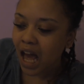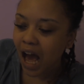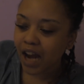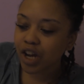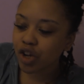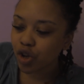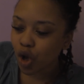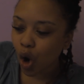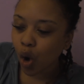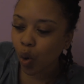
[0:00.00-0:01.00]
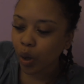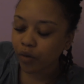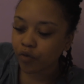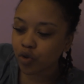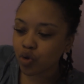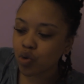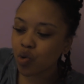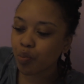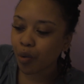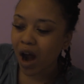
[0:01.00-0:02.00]
I didn't know if
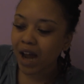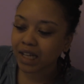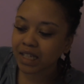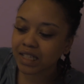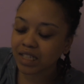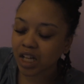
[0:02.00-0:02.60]
you practice